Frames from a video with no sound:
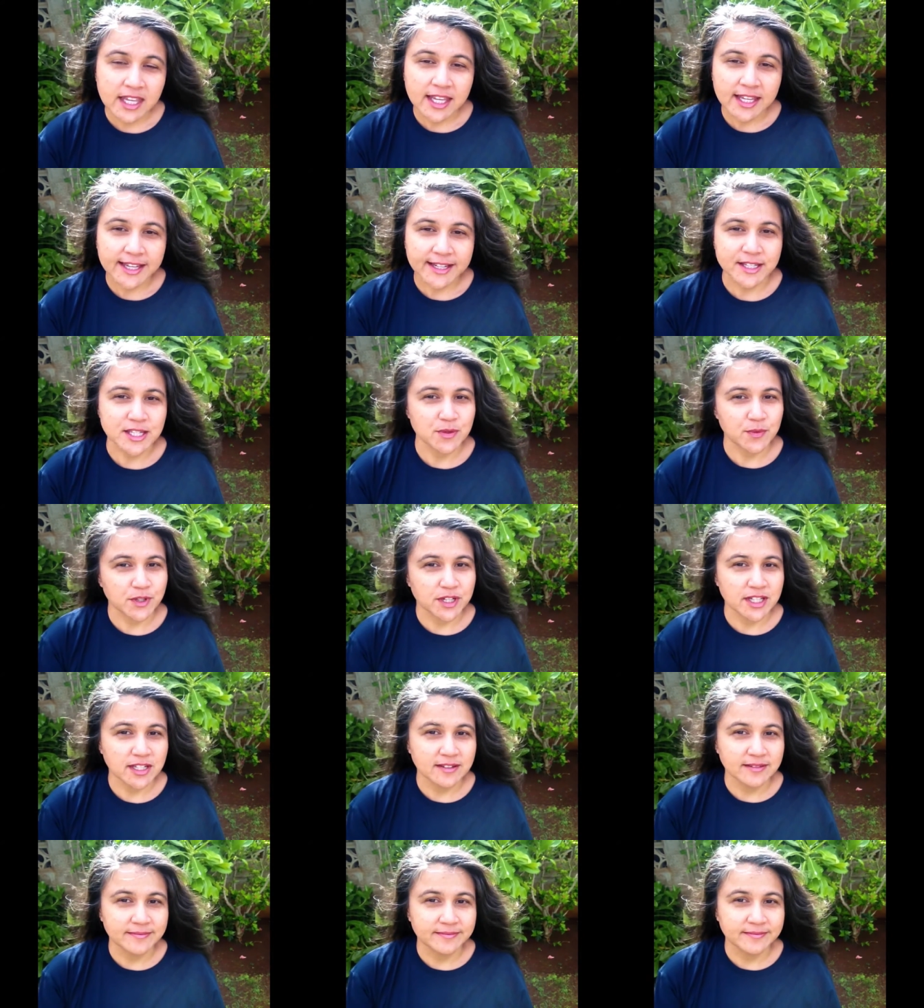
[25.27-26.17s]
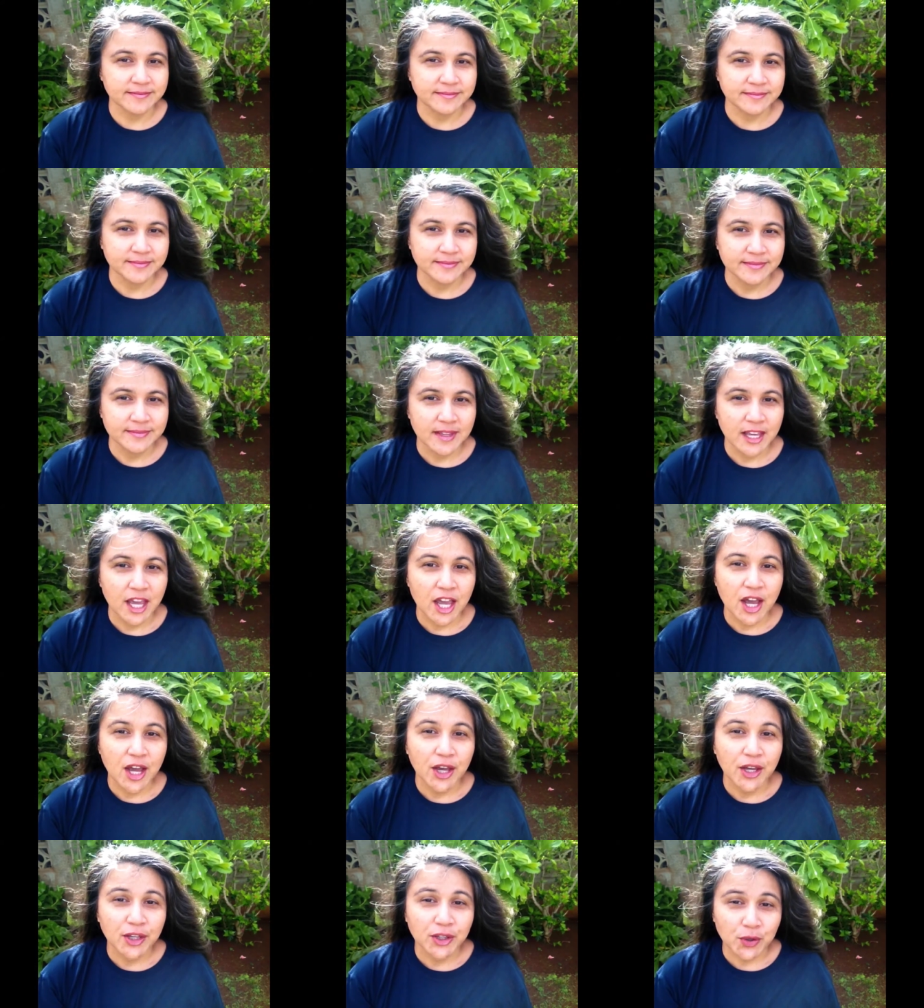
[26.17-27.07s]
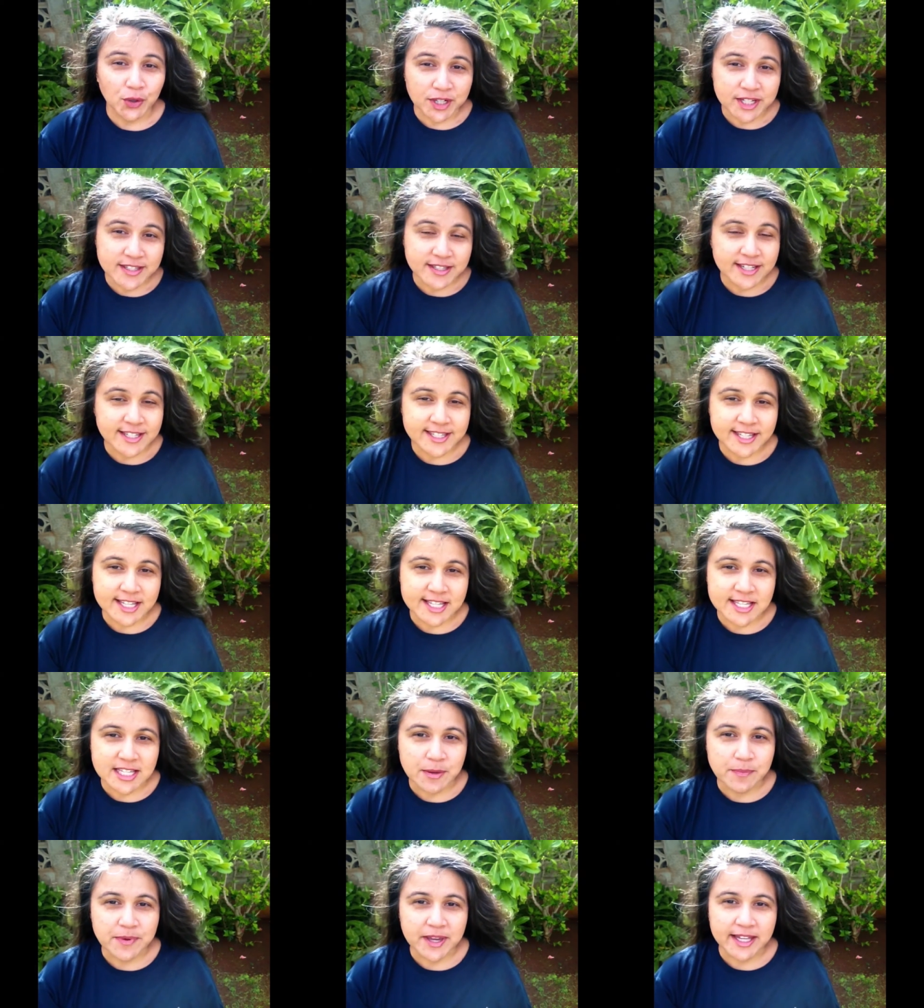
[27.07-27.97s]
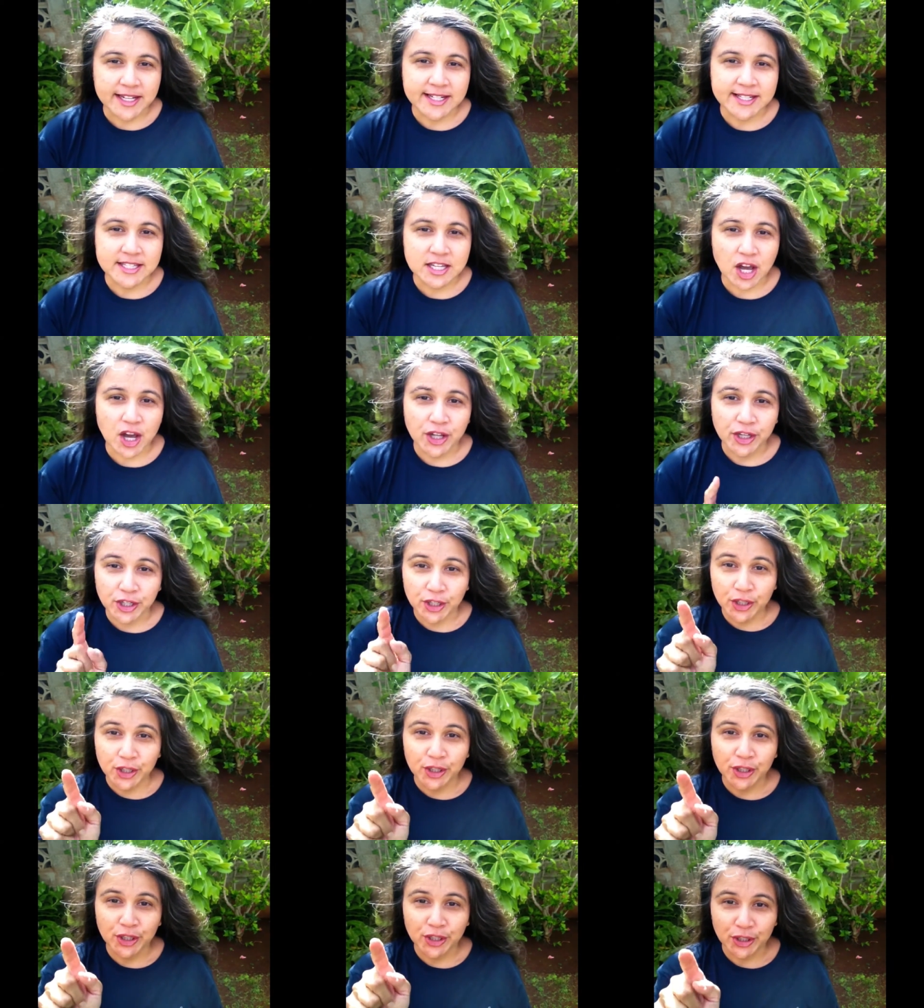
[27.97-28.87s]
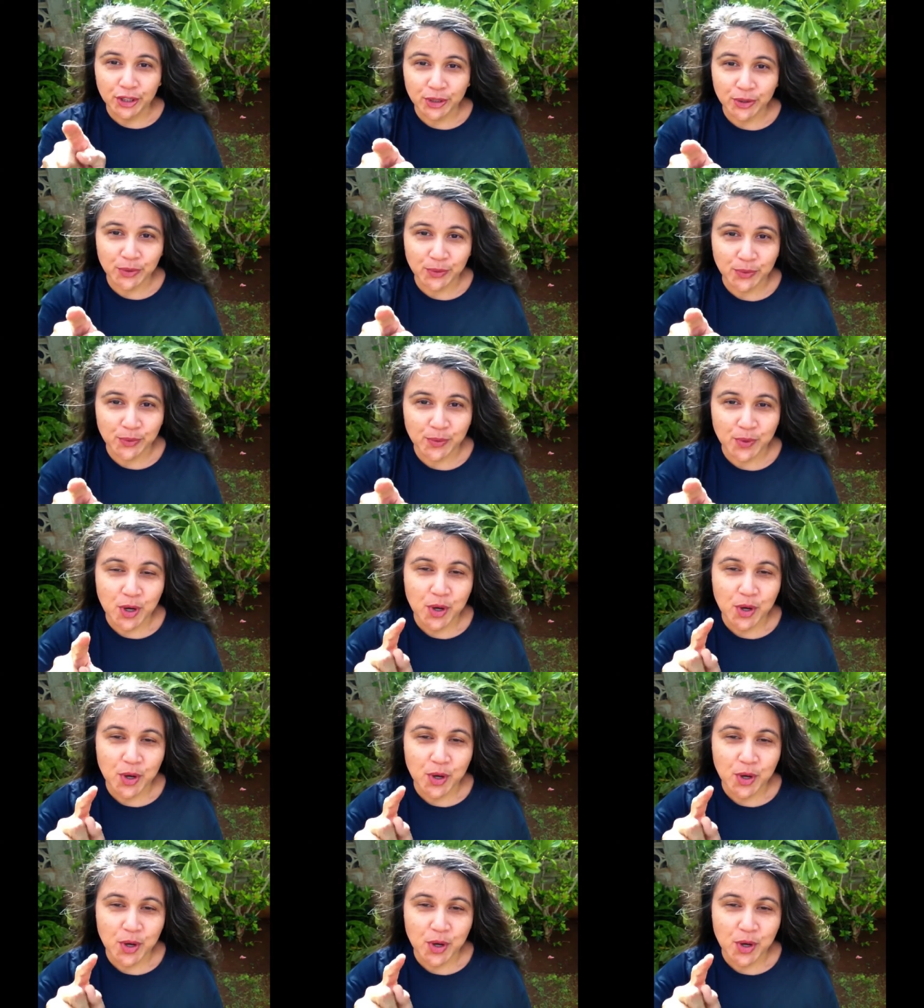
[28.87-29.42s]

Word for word: Guess what? Your success depends on you.